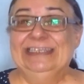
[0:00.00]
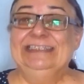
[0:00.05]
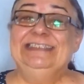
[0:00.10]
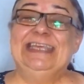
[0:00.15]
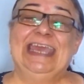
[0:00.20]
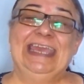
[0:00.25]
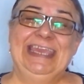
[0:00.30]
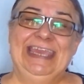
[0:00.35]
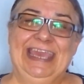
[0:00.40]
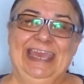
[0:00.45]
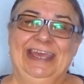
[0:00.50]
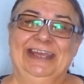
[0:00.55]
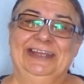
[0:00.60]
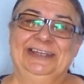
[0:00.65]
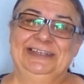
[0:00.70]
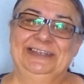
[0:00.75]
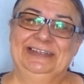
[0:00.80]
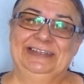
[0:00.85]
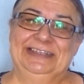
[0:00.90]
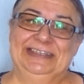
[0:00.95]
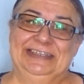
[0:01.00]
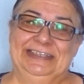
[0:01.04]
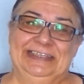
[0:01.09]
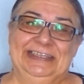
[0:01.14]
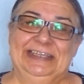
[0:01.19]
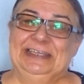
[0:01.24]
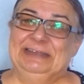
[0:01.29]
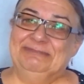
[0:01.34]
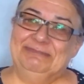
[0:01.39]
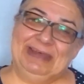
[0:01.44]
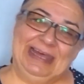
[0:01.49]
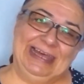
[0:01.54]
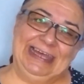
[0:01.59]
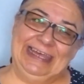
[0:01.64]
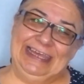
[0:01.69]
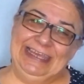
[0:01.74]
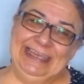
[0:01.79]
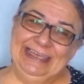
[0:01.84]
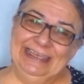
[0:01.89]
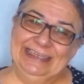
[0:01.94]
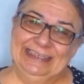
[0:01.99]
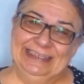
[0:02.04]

Take care. Bye.